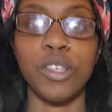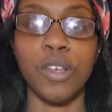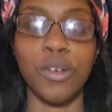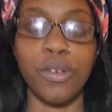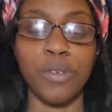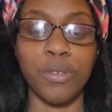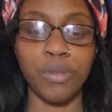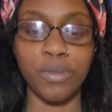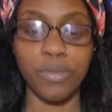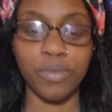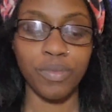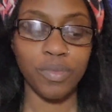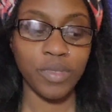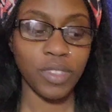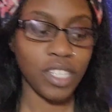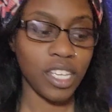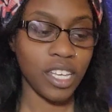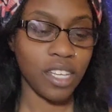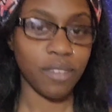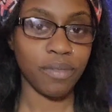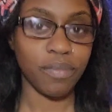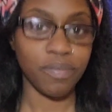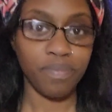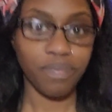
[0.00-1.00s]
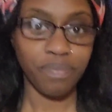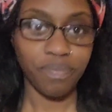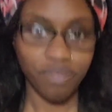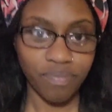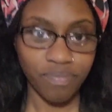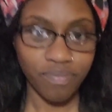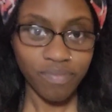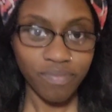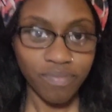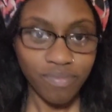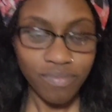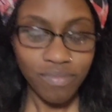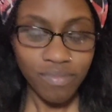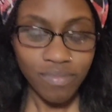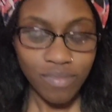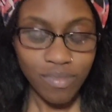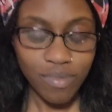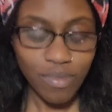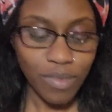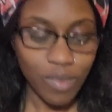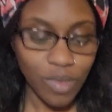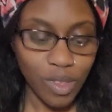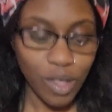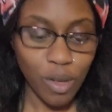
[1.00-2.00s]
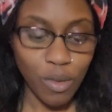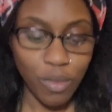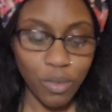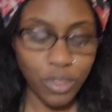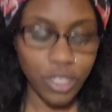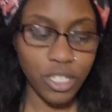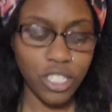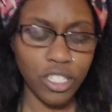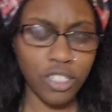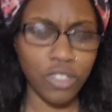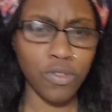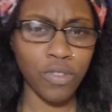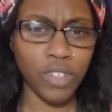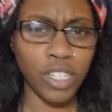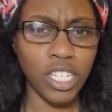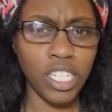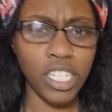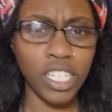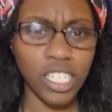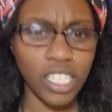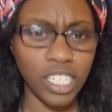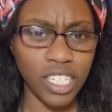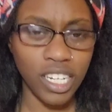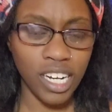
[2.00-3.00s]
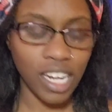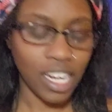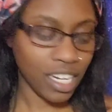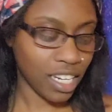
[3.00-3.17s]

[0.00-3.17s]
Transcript: So, yeah, which is really good.